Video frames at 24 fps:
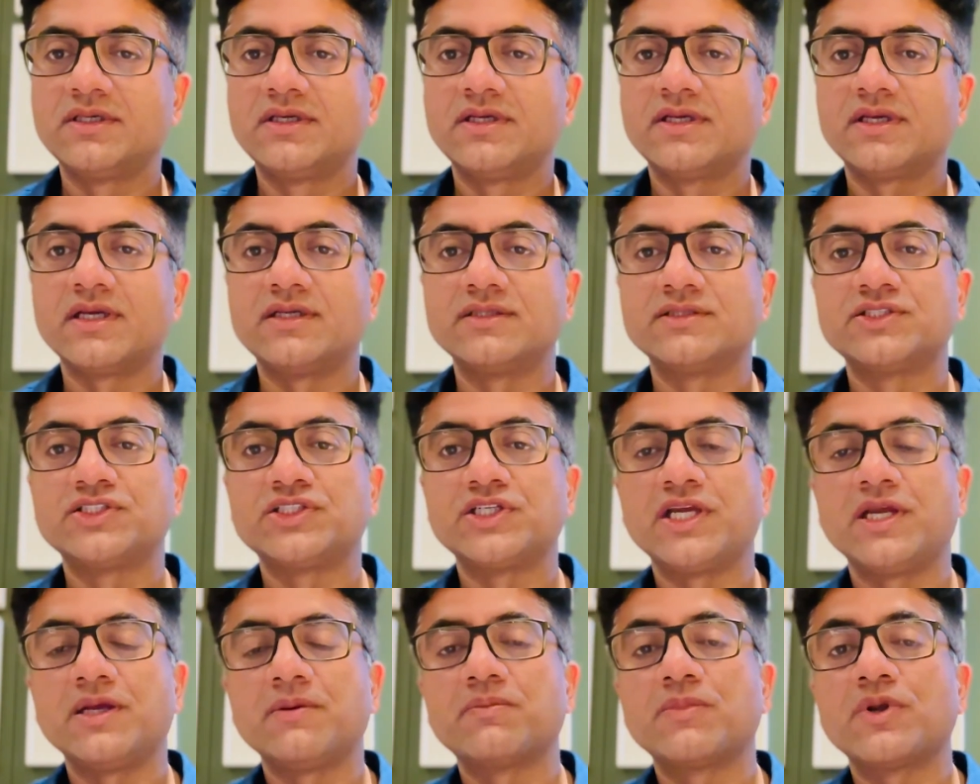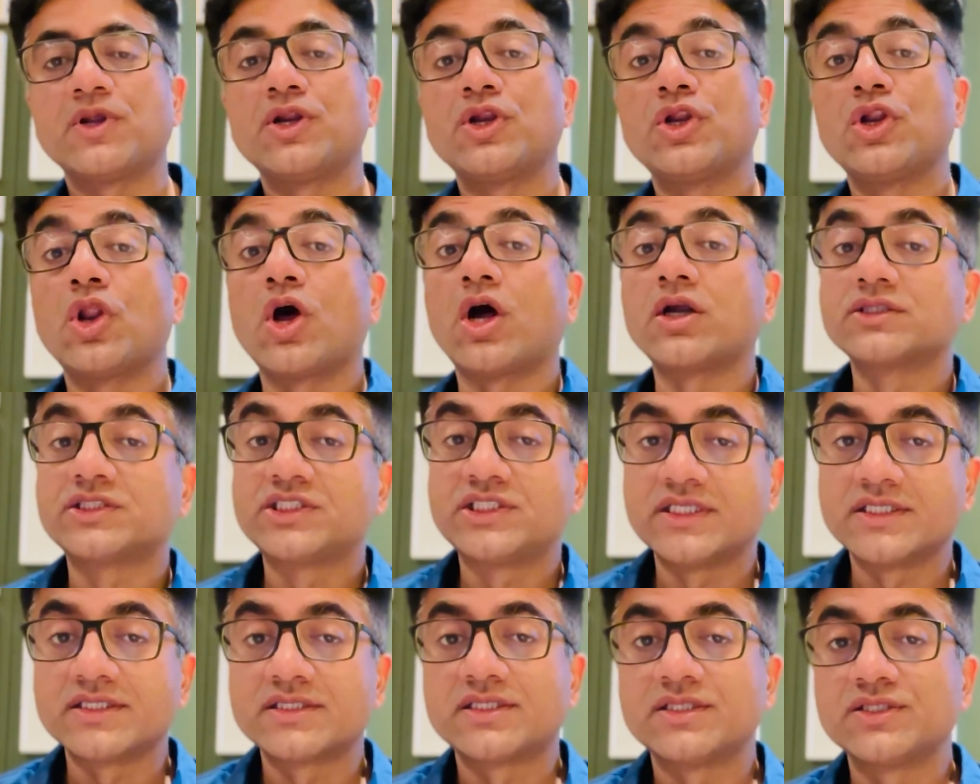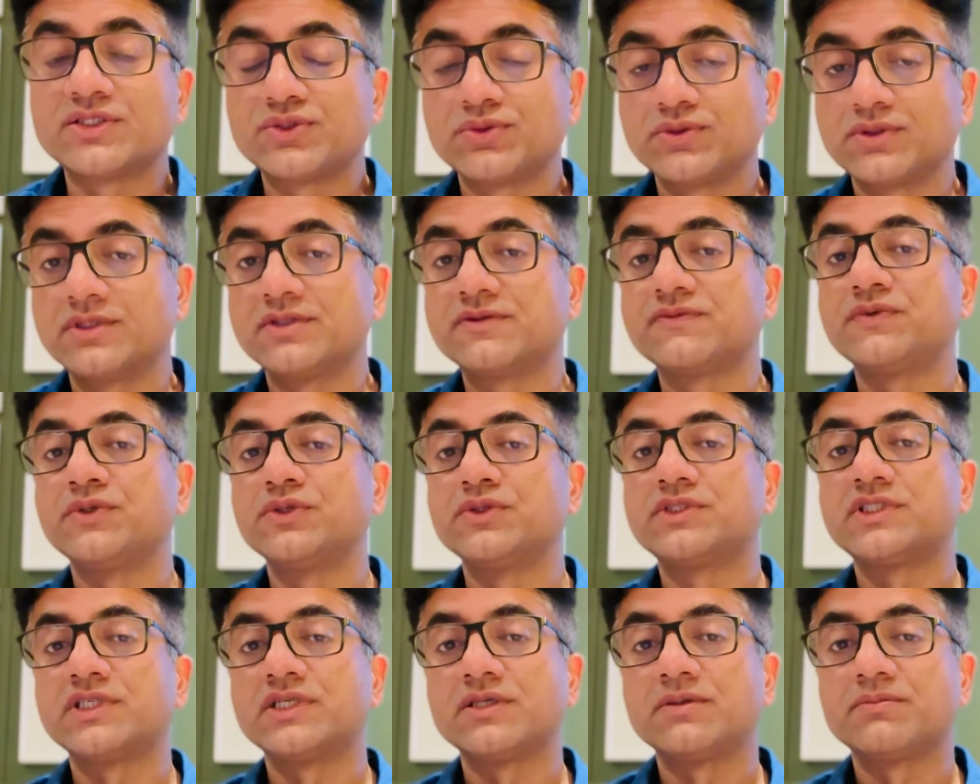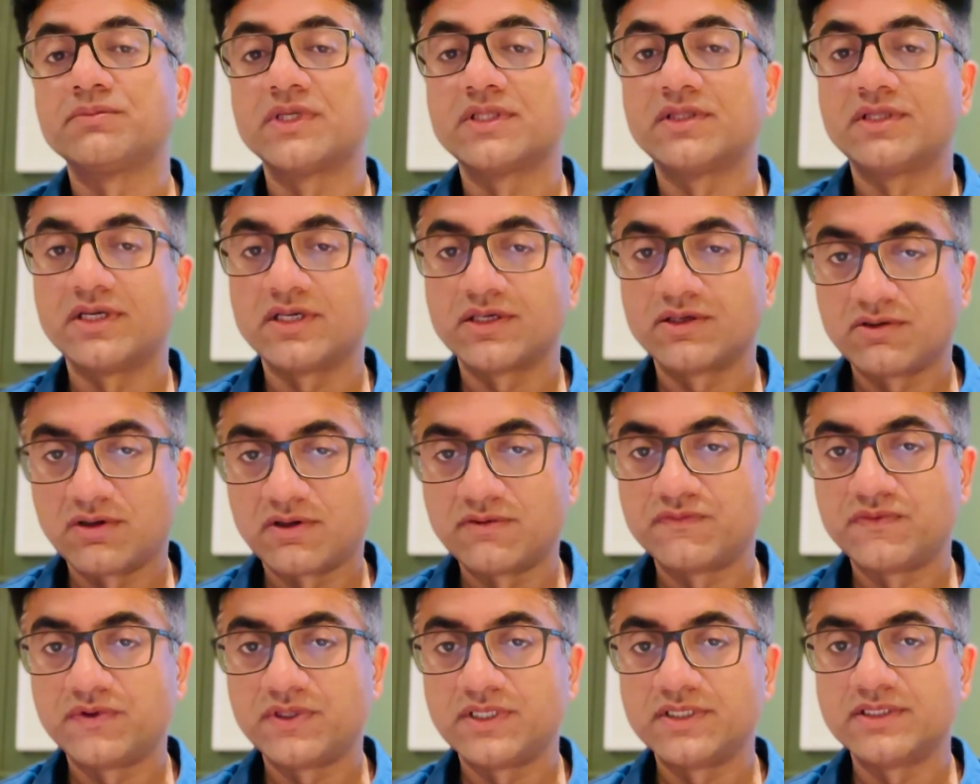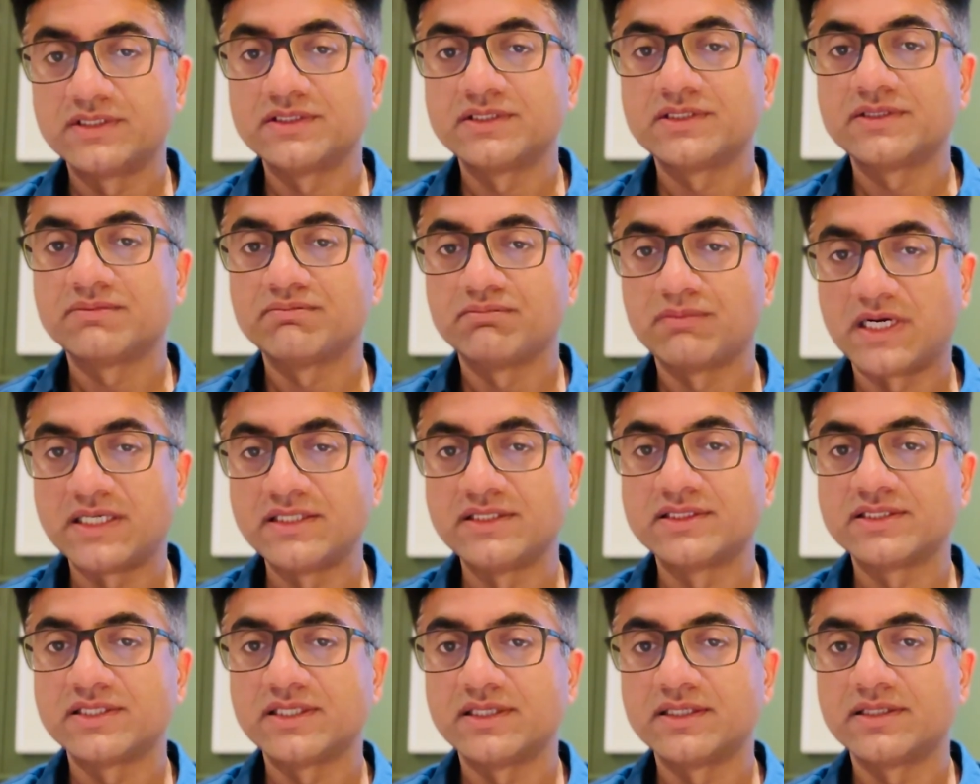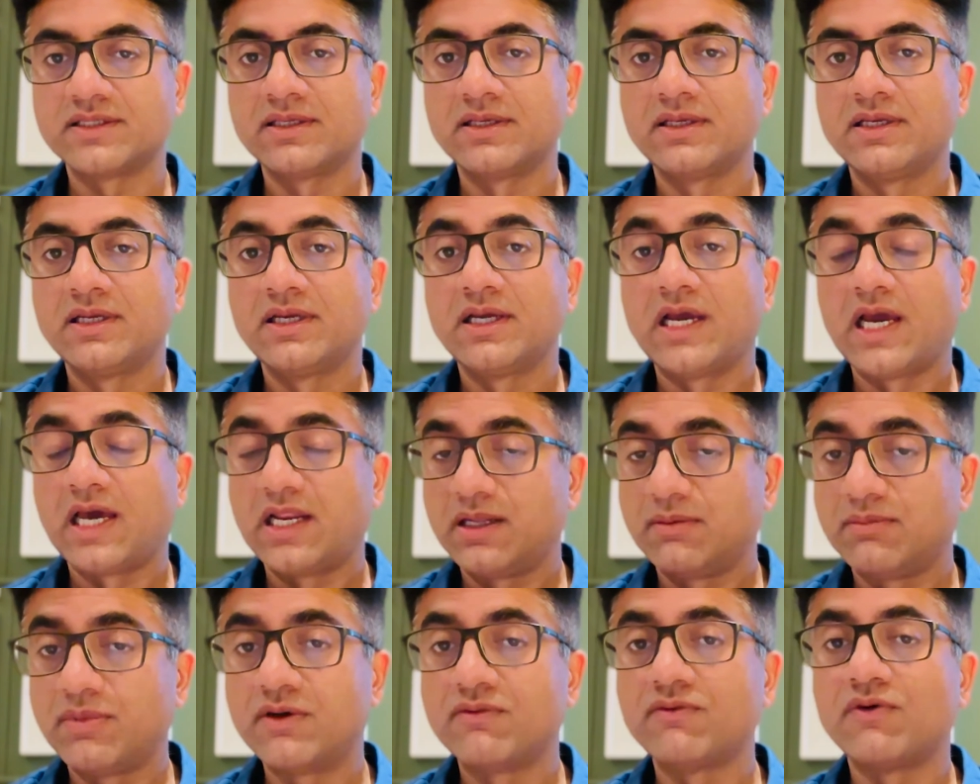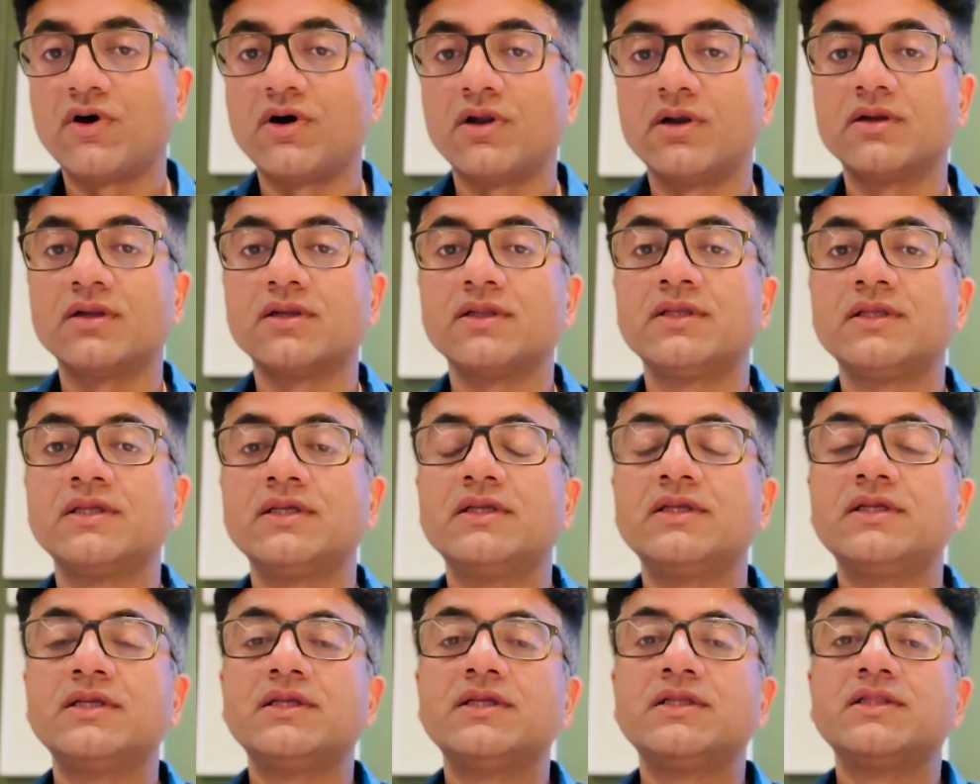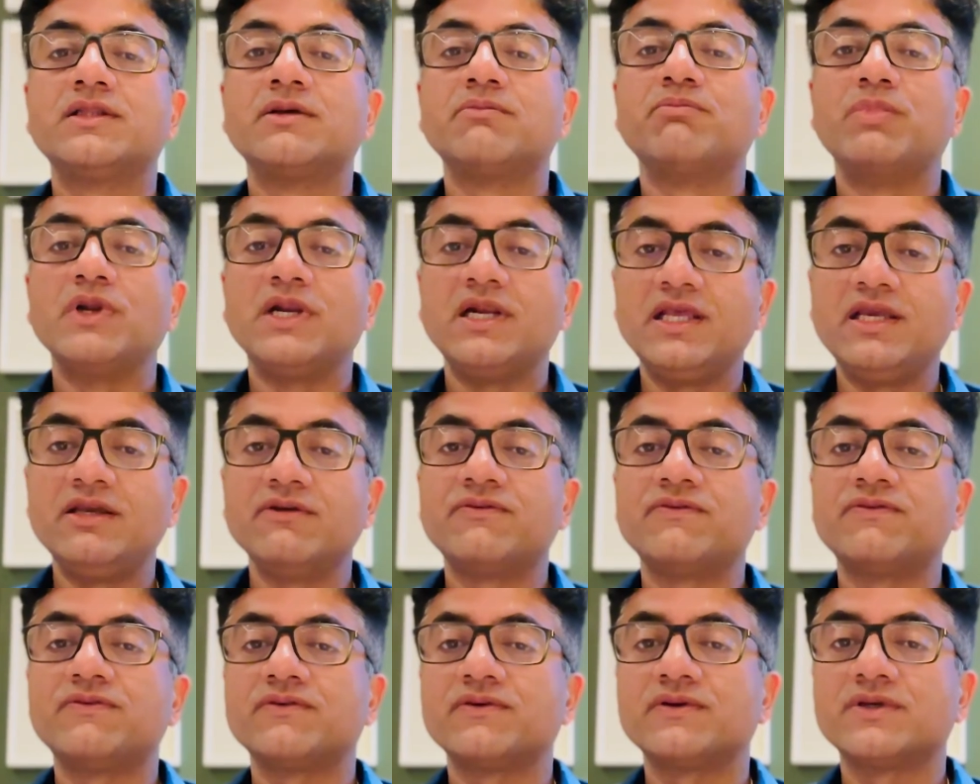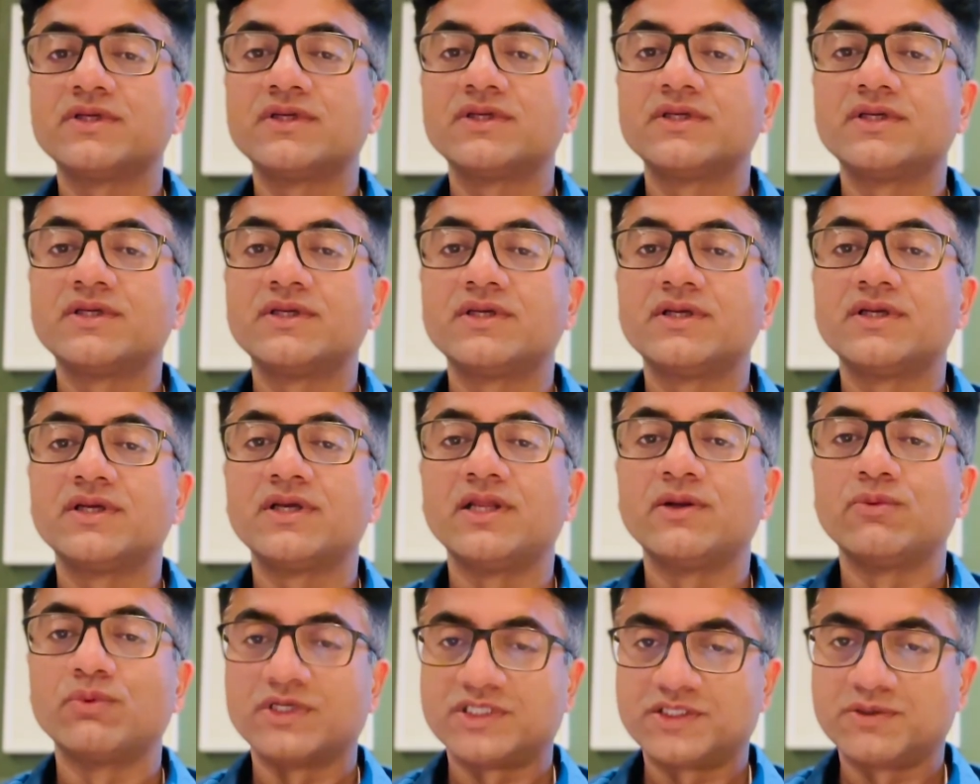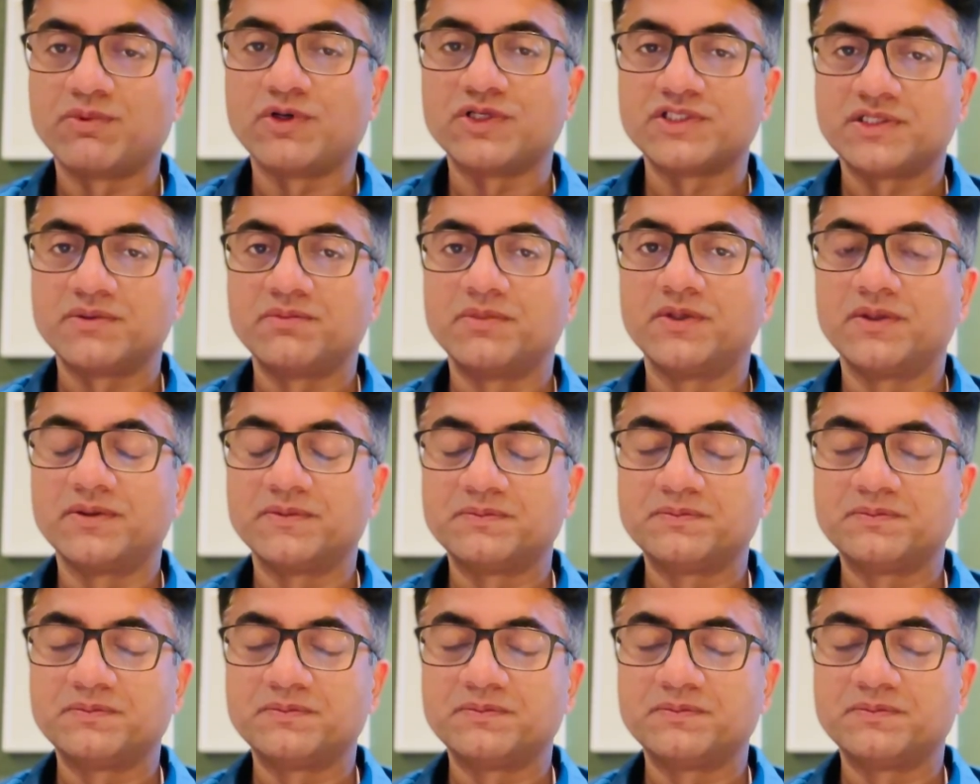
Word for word: can shape not just a student's future, but their confidence, mindset, and above all, the belief in what's possible.